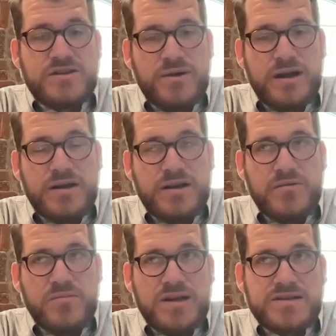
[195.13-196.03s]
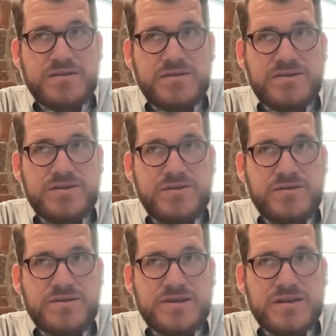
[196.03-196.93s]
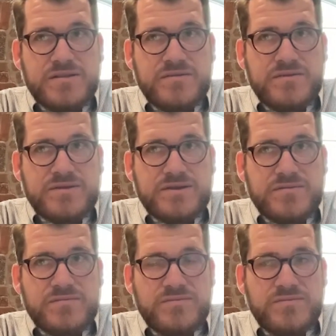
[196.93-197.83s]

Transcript: going on here in Moscow too. There's a